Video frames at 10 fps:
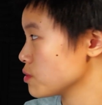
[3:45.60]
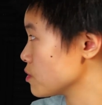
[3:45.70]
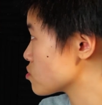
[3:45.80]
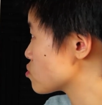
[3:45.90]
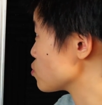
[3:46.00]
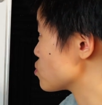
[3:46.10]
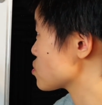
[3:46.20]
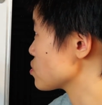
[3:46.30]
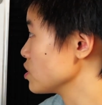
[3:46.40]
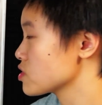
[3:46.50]
I would do is
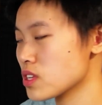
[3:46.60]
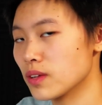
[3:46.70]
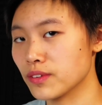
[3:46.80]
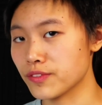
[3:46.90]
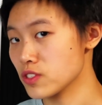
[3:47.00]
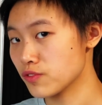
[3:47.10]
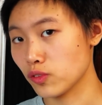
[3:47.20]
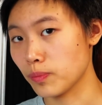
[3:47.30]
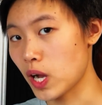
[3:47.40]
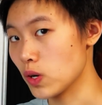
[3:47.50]
to just list out the
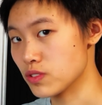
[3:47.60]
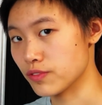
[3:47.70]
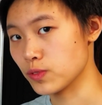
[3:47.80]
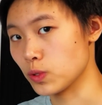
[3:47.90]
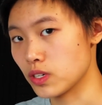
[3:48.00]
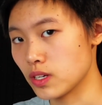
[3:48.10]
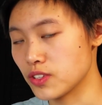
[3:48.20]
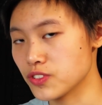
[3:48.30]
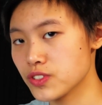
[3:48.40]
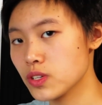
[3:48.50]
first few powers of
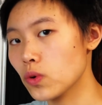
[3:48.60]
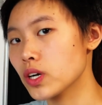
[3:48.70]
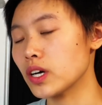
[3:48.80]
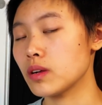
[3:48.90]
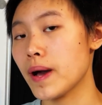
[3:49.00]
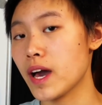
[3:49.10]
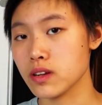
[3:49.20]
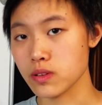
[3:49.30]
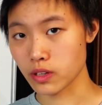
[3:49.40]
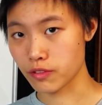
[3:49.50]
4 and see what kind of
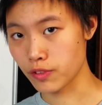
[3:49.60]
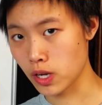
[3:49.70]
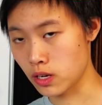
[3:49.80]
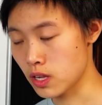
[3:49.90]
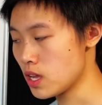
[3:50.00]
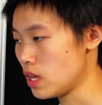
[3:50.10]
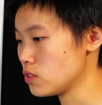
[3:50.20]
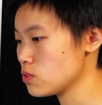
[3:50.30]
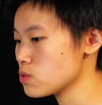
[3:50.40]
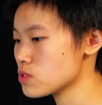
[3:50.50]
pattern you can find,
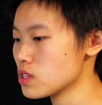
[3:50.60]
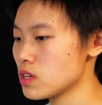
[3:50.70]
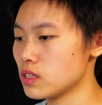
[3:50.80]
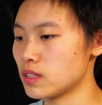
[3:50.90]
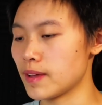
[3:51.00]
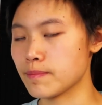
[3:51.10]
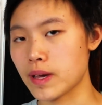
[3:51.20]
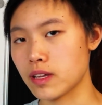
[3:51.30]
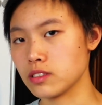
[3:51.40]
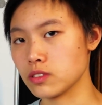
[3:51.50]
and use
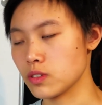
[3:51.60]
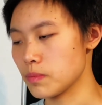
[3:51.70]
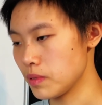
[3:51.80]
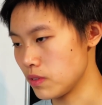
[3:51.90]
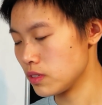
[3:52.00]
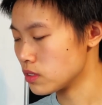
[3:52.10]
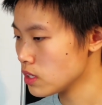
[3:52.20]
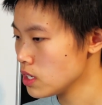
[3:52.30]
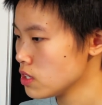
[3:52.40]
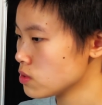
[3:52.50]
that pattern or a
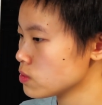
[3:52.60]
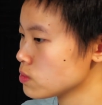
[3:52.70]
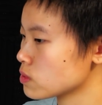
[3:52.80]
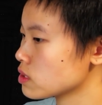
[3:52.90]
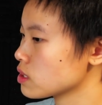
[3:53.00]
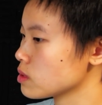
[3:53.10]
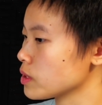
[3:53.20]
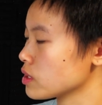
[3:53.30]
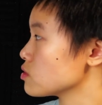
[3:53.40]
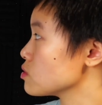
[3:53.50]
period to
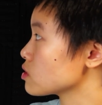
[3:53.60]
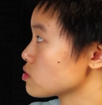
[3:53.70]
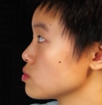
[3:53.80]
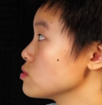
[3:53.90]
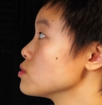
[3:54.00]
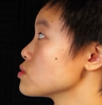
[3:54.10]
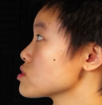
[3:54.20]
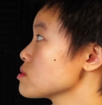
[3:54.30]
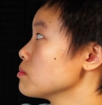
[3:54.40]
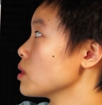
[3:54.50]

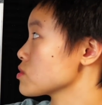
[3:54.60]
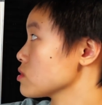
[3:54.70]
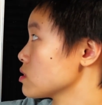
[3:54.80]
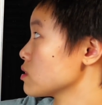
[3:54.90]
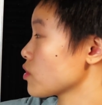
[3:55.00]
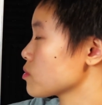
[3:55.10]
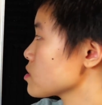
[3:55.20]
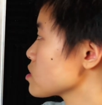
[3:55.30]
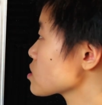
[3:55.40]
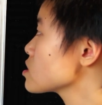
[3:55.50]
use modular
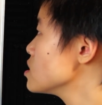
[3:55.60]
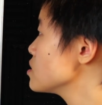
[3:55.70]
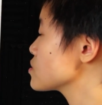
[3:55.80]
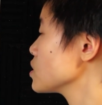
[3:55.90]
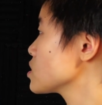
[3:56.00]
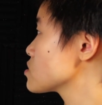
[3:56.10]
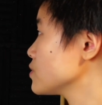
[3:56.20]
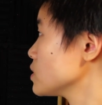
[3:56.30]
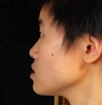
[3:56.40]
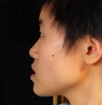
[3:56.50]
arithmetic. So
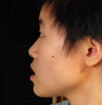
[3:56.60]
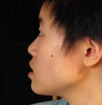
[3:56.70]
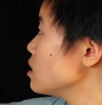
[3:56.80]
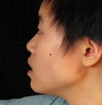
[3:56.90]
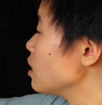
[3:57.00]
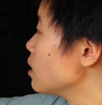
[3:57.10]
let's follow that.